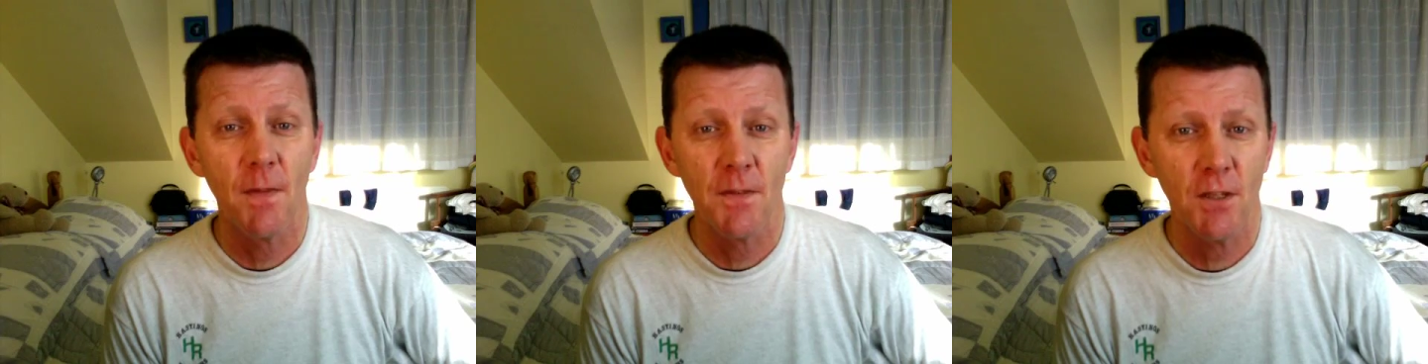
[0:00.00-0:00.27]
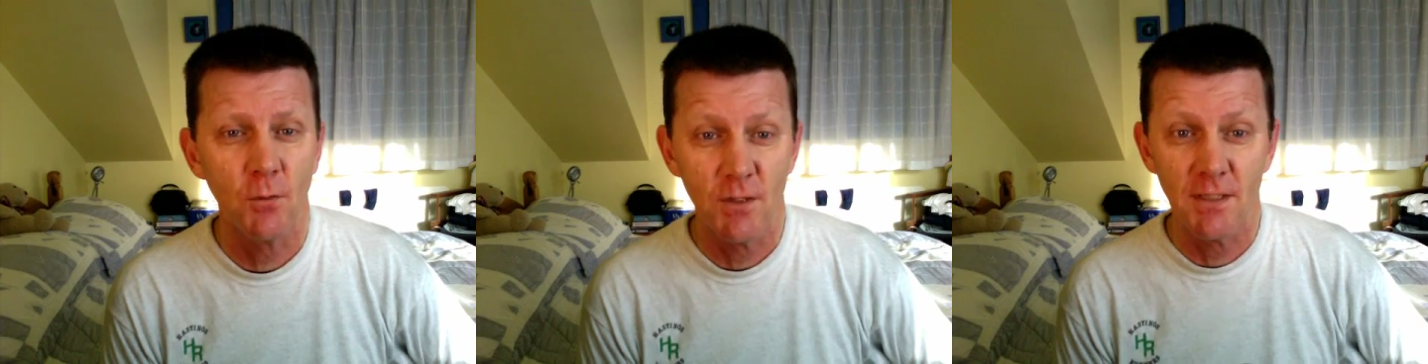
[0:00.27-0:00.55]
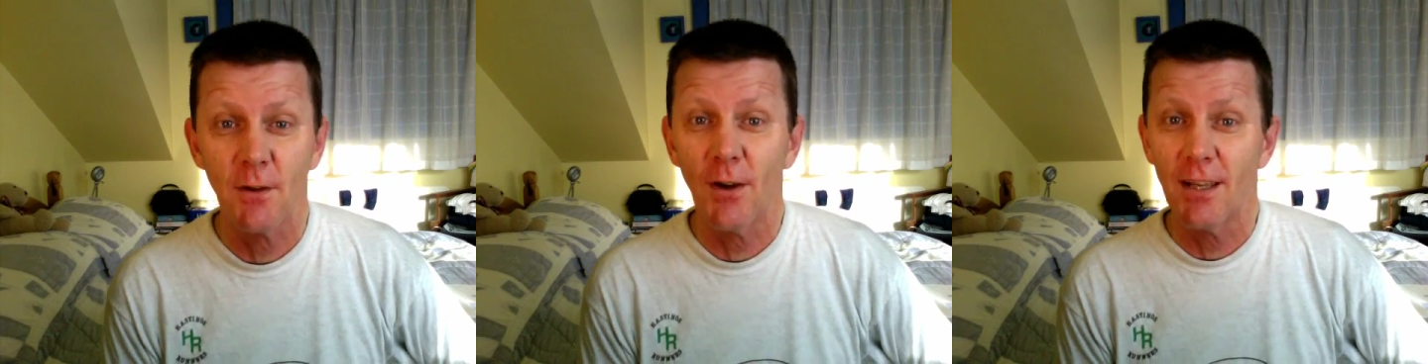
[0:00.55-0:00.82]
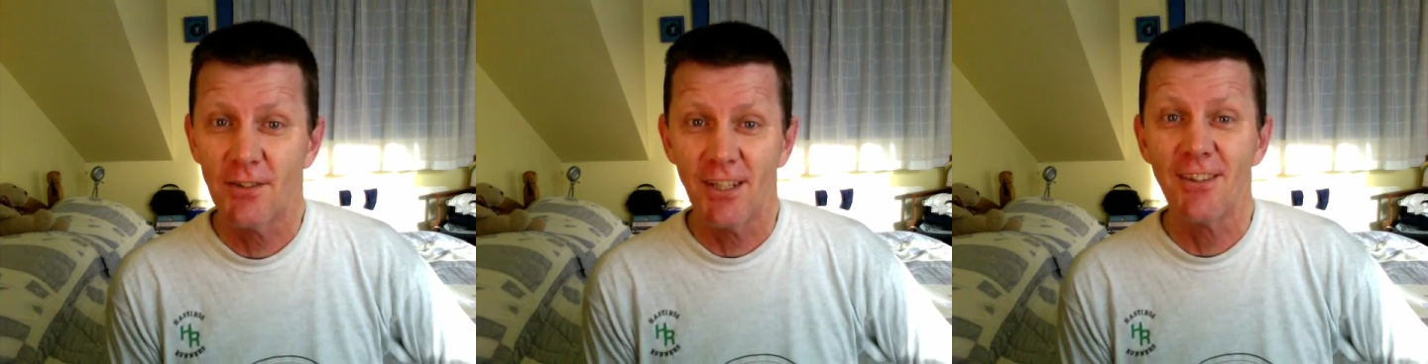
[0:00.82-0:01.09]
months old. He's now
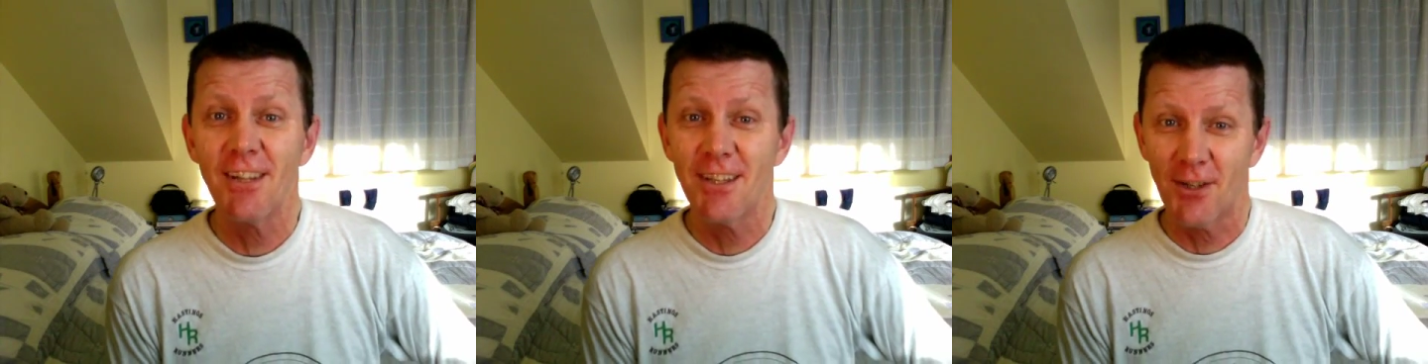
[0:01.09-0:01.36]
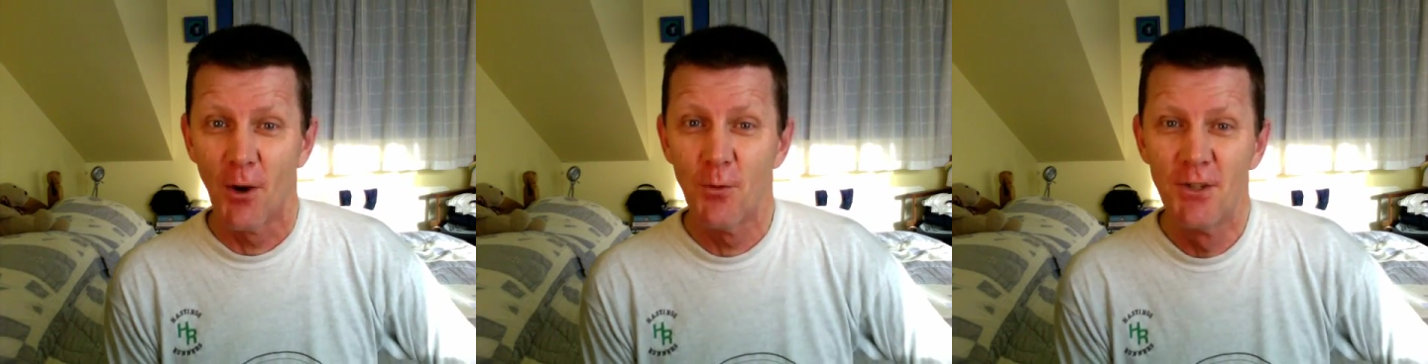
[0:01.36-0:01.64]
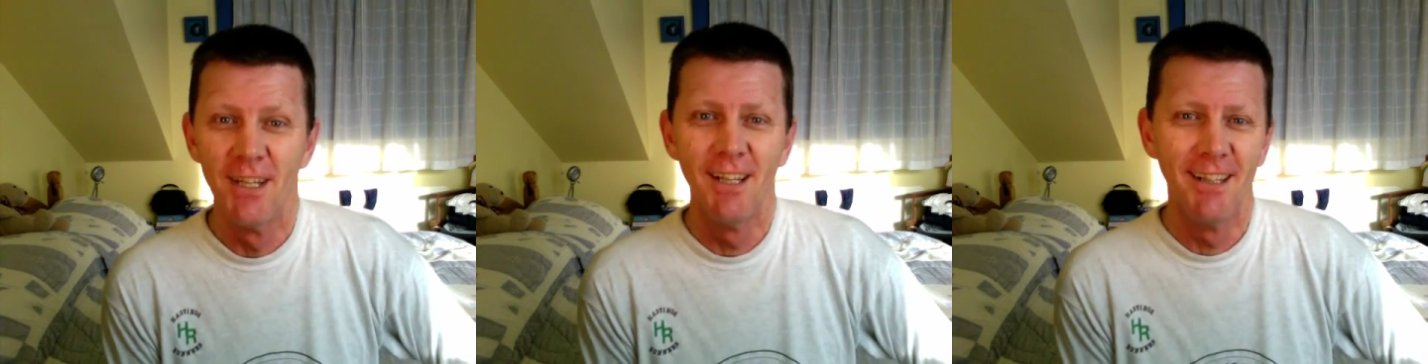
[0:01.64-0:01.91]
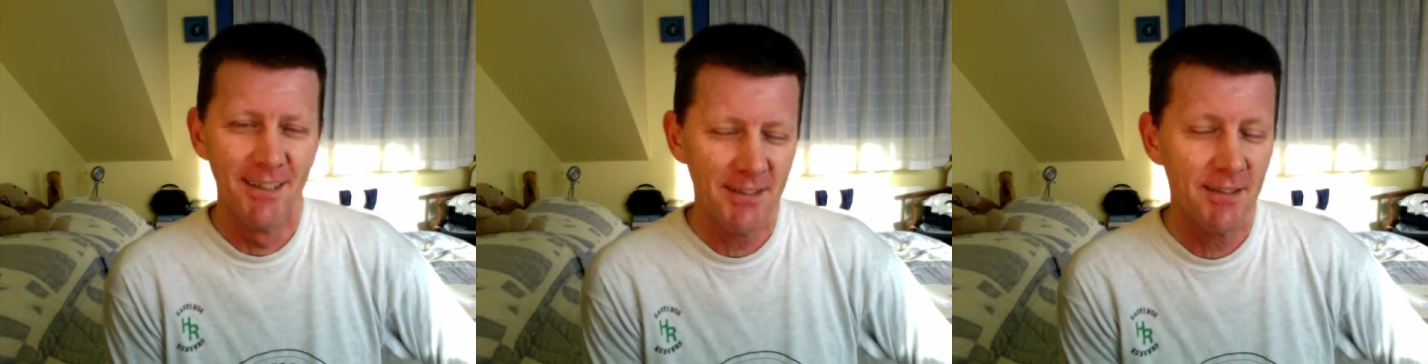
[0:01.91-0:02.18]
18 years old,
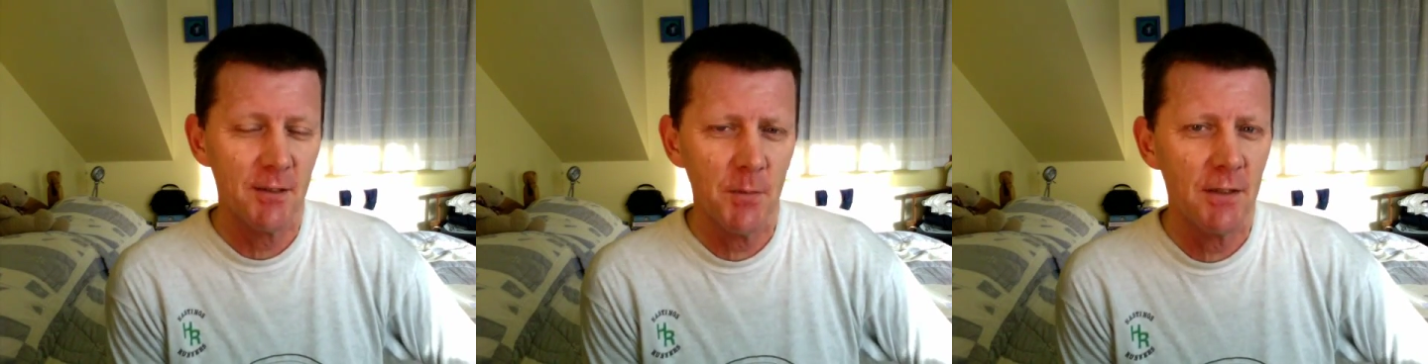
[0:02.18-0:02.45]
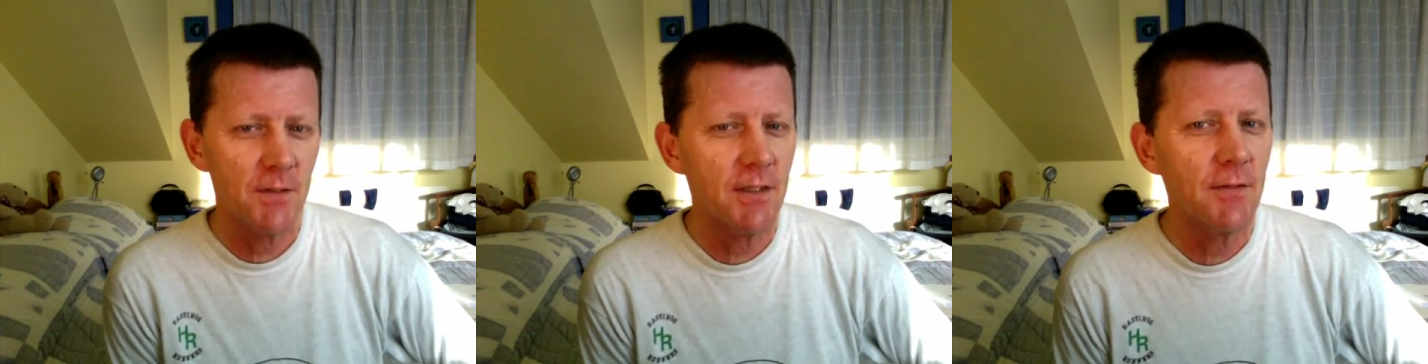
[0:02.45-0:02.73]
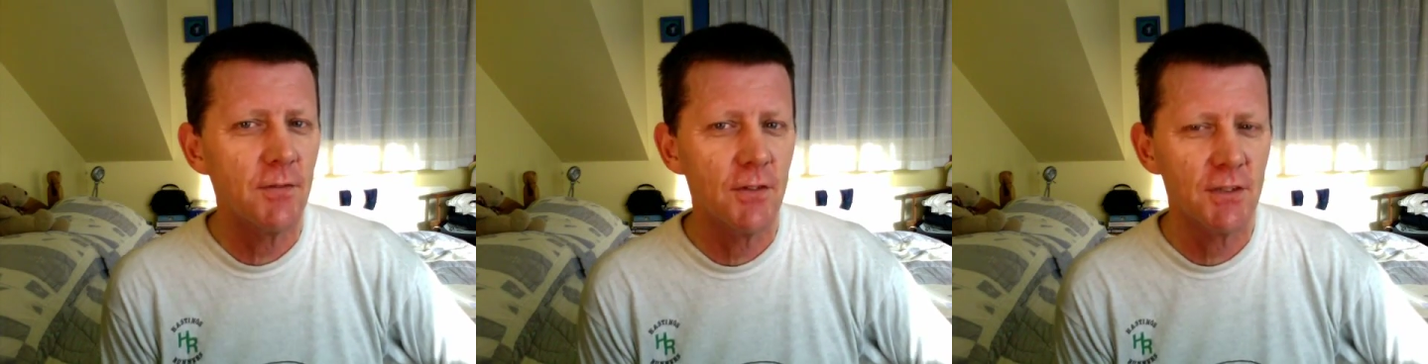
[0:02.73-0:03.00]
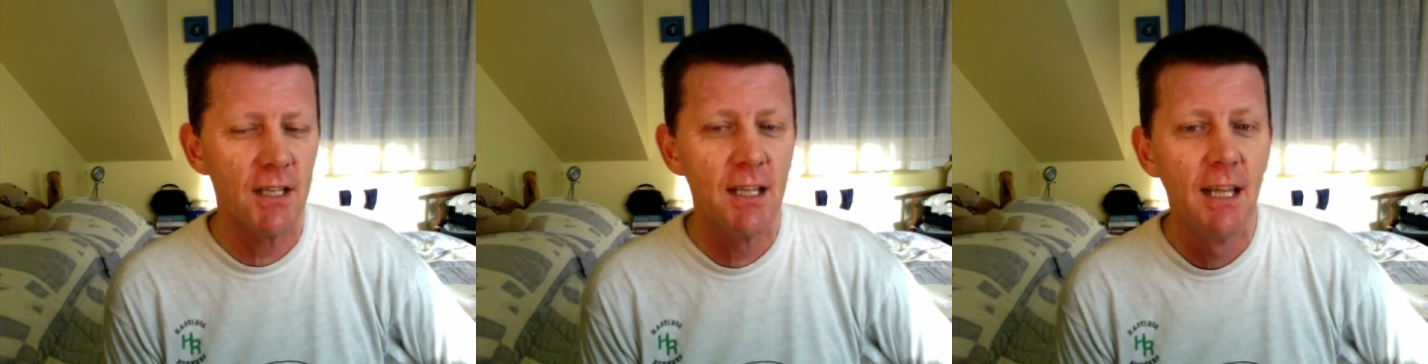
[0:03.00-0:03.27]
so there's a bit of a
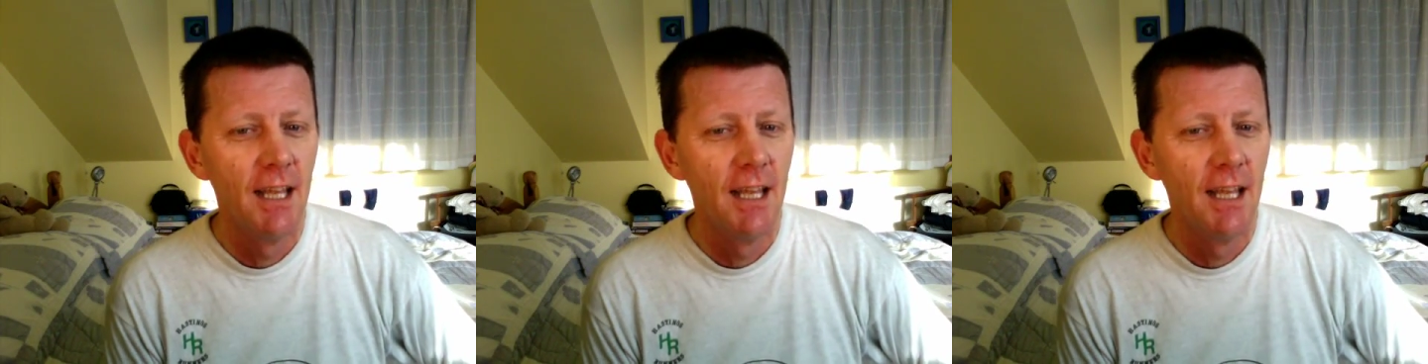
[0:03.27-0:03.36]
difference.